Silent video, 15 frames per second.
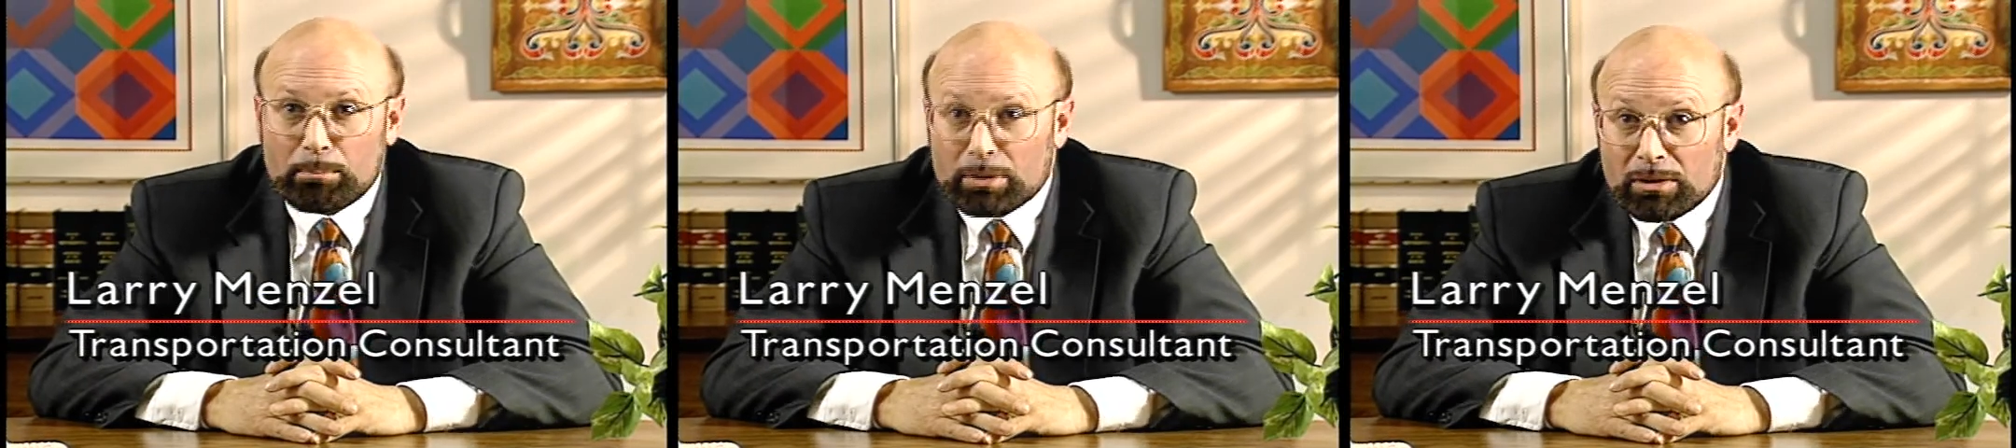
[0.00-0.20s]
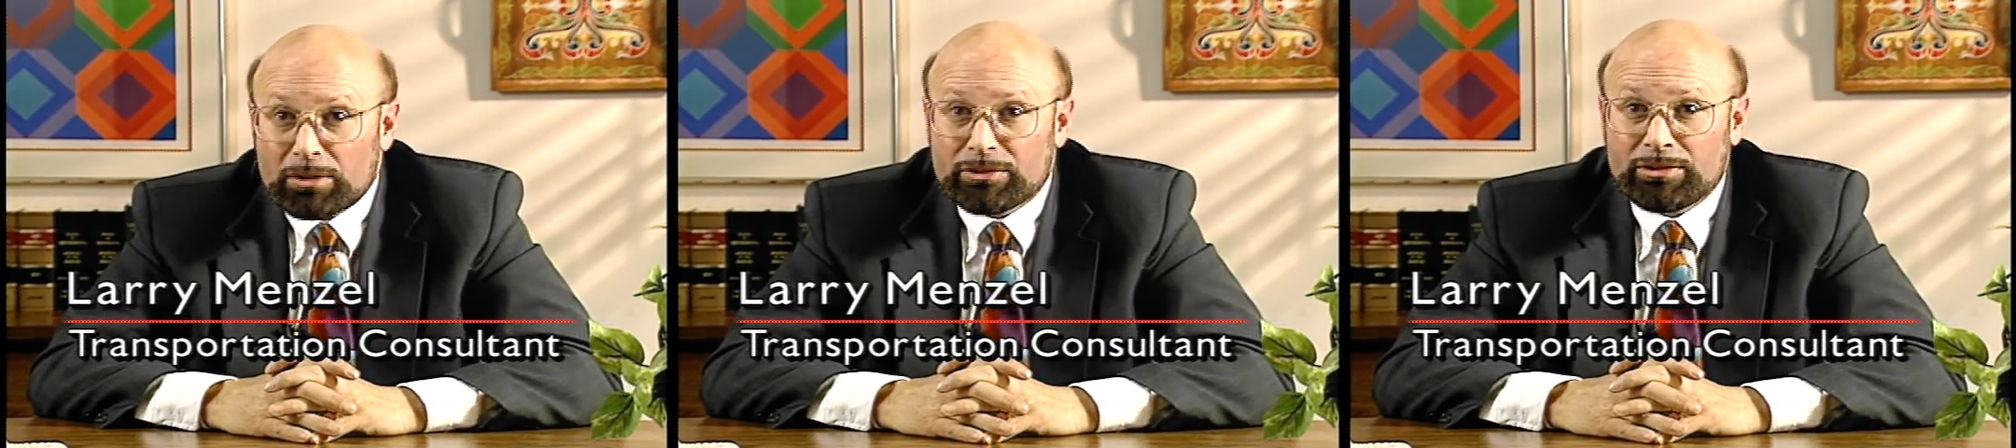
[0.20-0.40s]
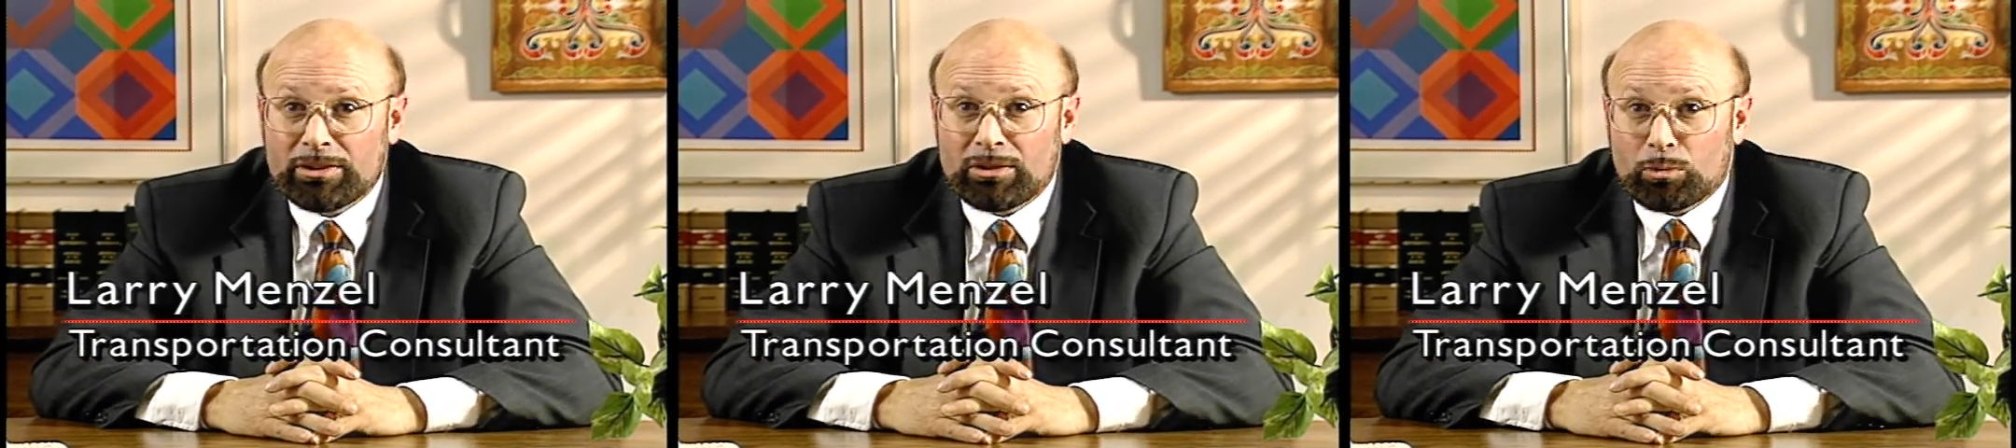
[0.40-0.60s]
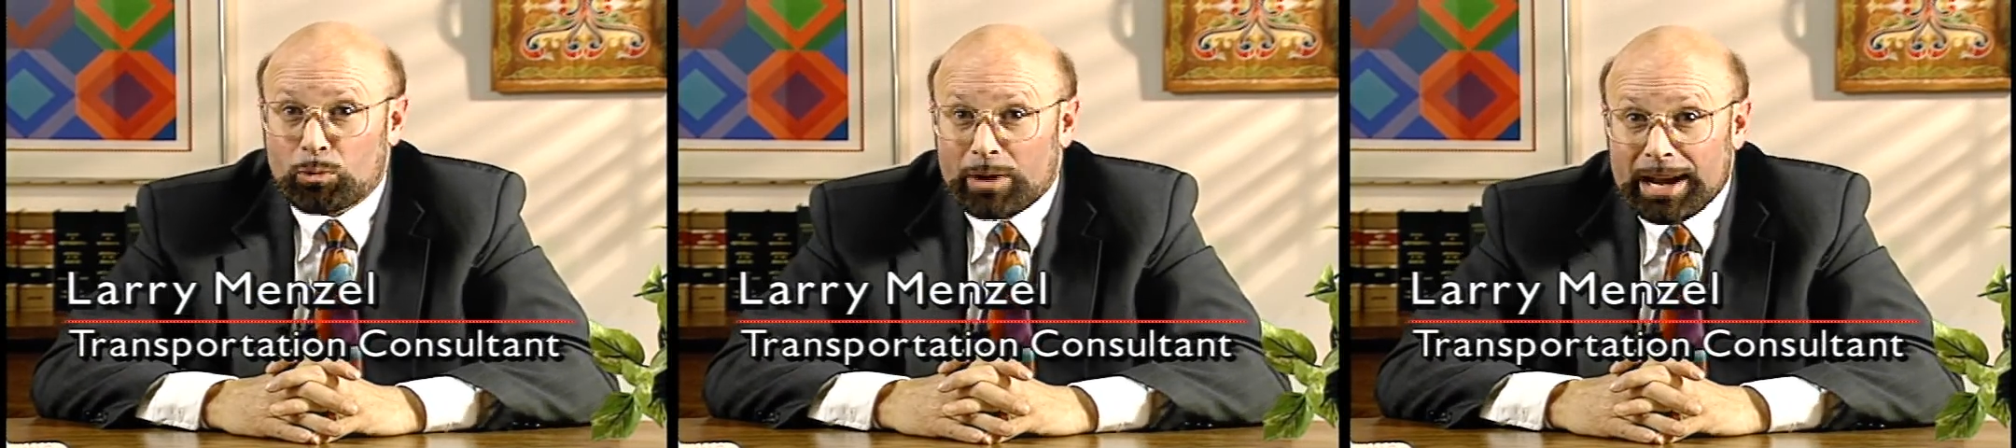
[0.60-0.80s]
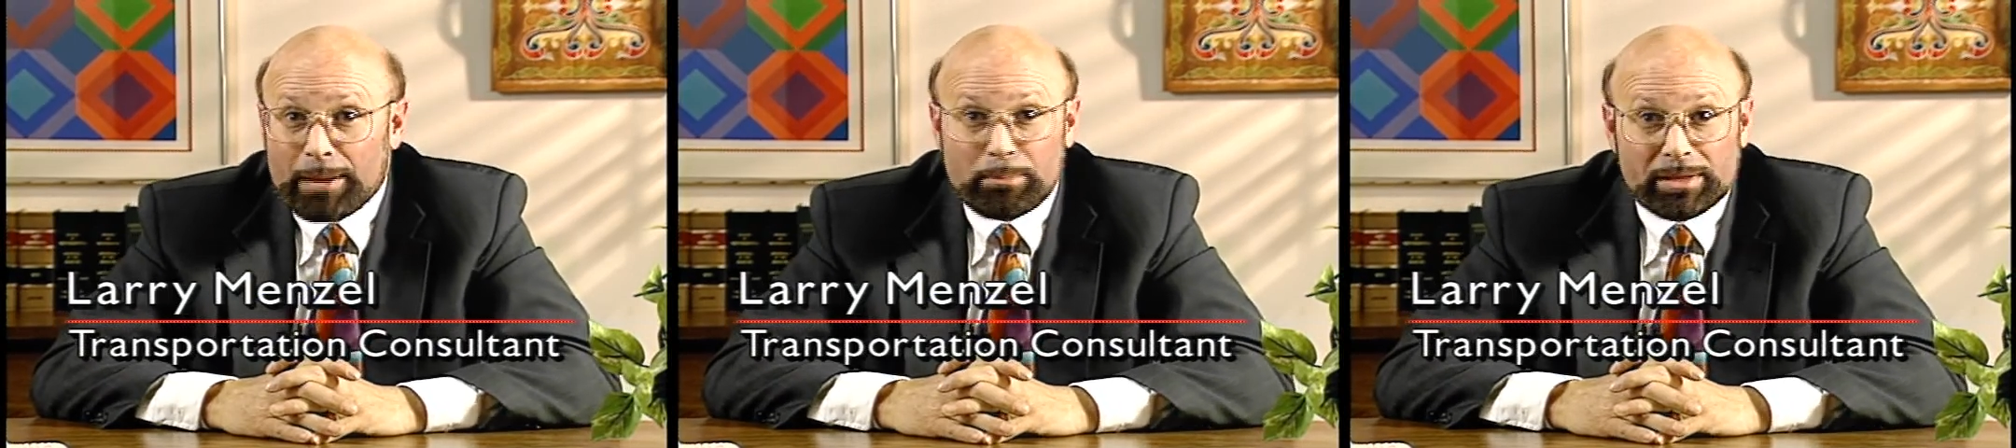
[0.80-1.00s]
personal
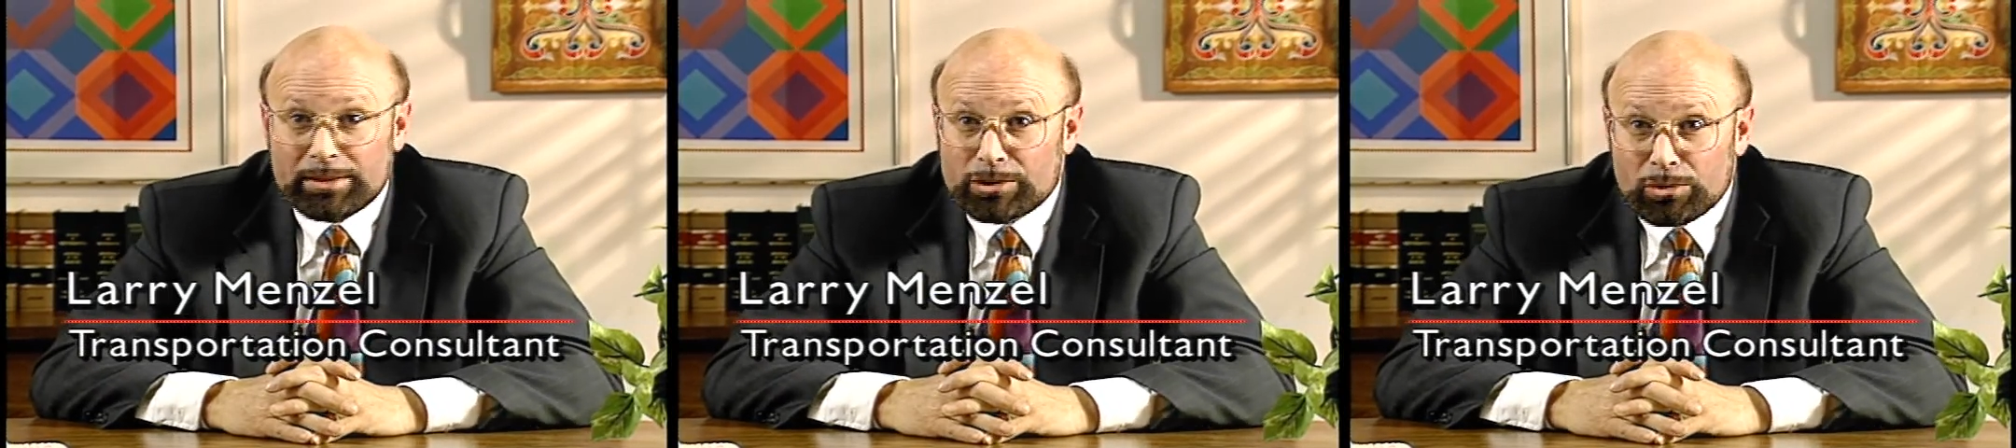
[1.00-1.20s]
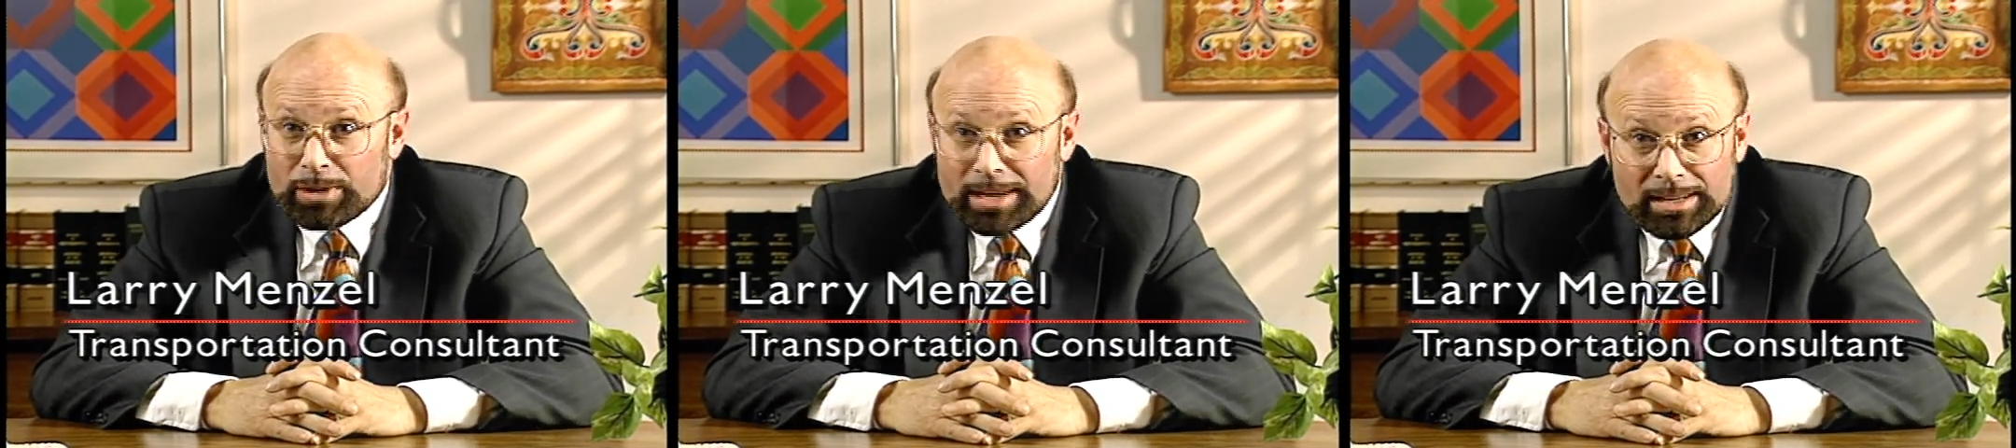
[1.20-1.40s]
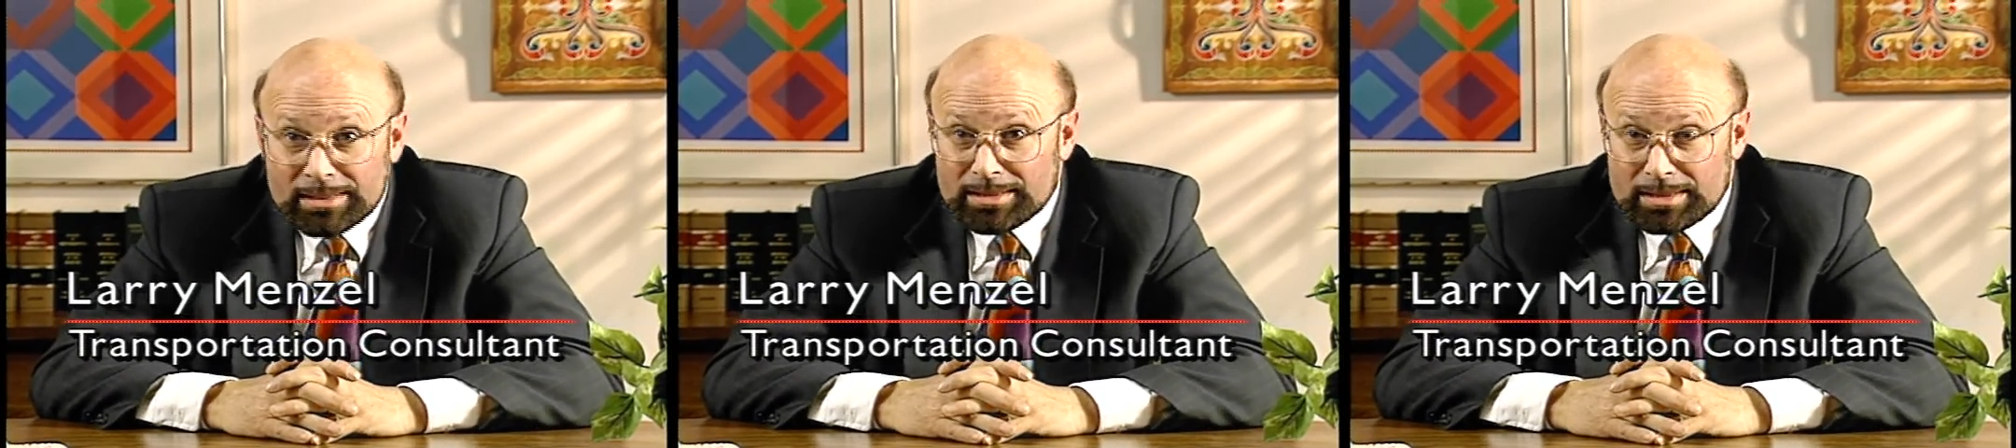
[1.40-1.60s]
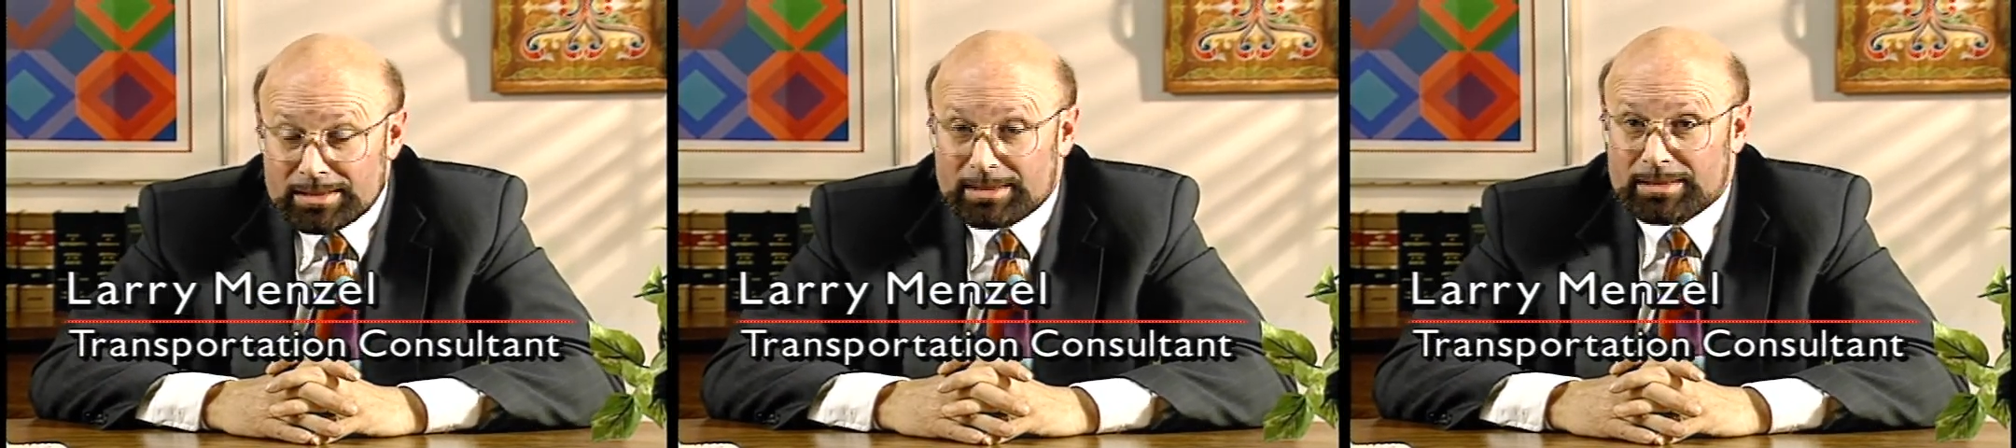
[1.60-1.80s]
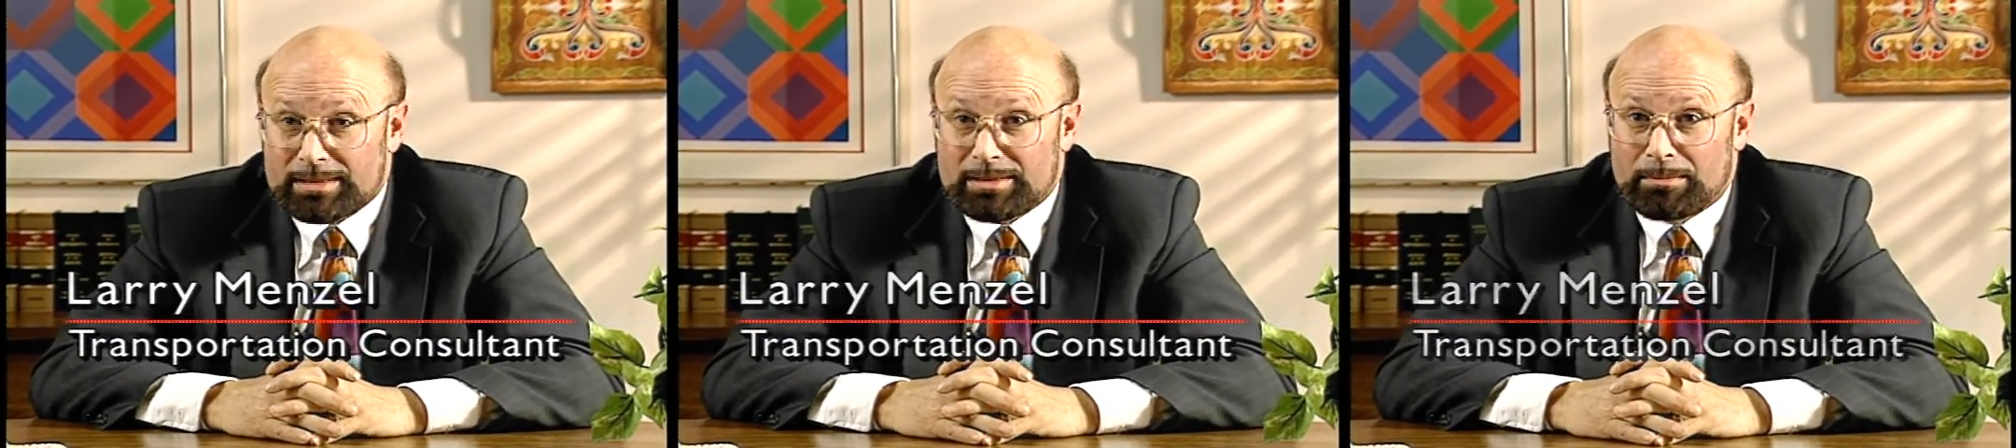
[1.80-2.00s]
rapid transit
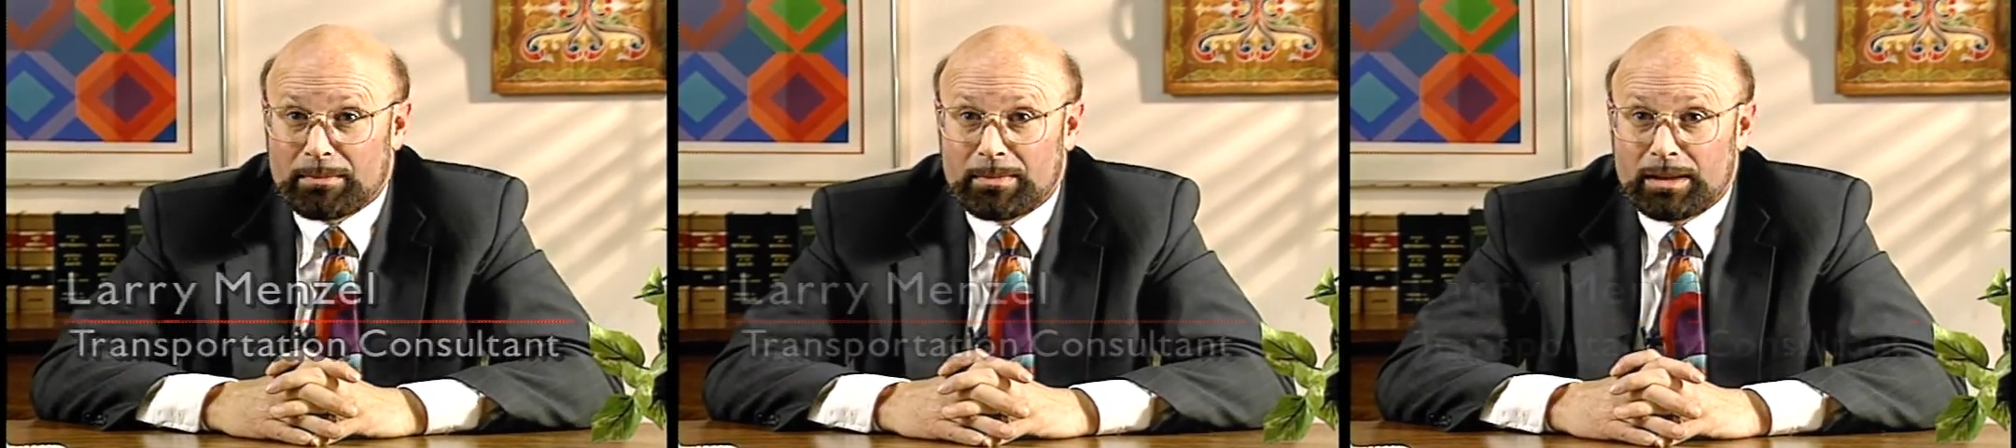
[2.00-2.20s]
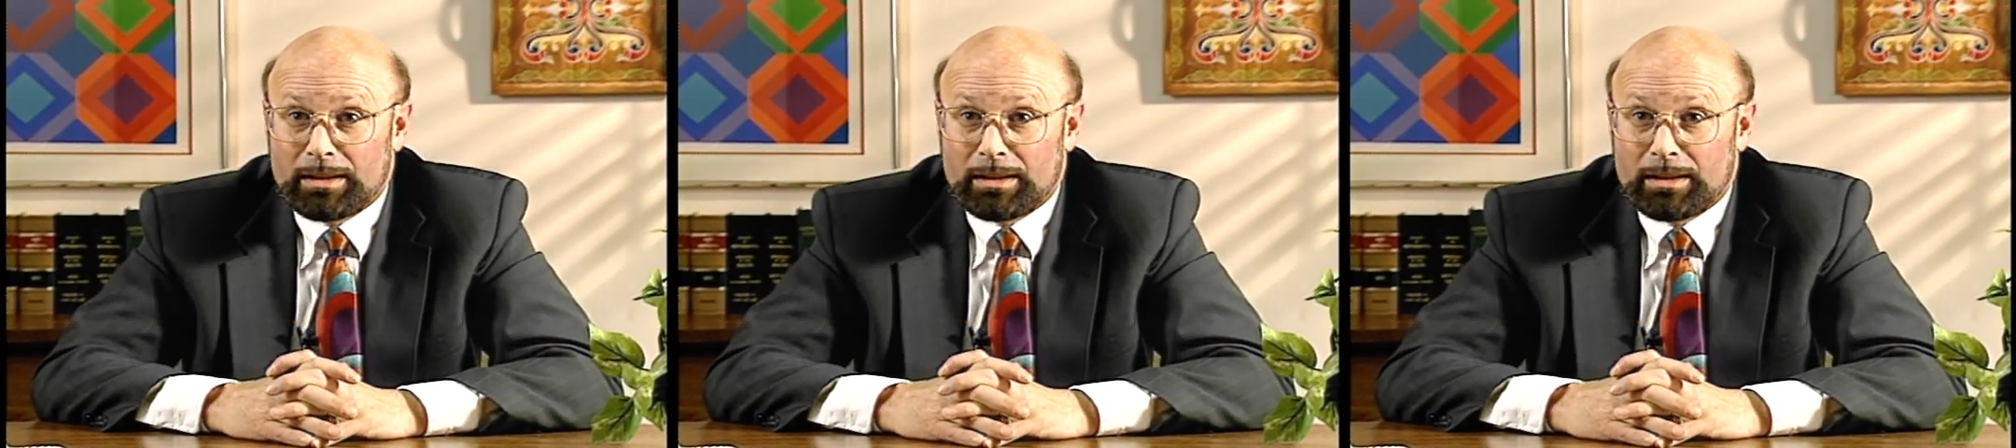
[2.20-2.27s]
system.